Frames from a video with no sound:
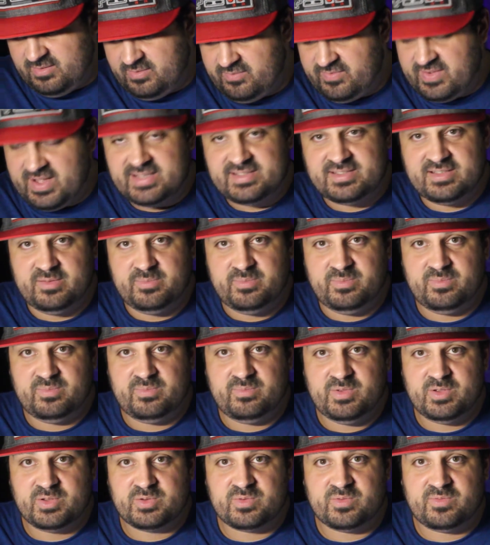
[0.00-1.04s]
to invest in a
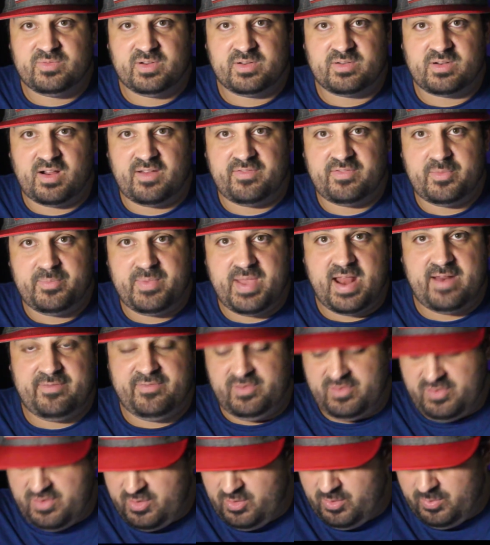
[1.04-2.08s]
mutual fund off the bat if
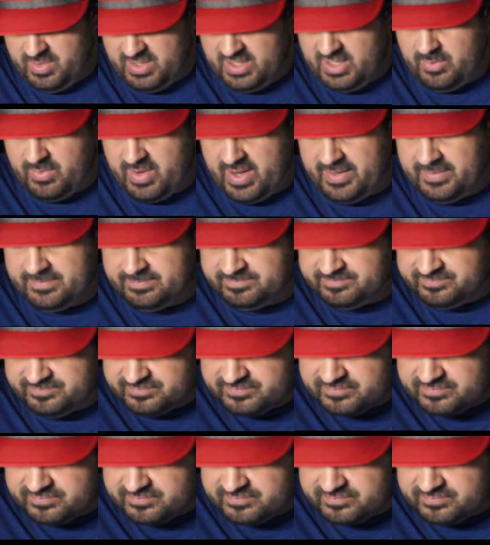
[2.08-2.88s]
you're new. But anyway,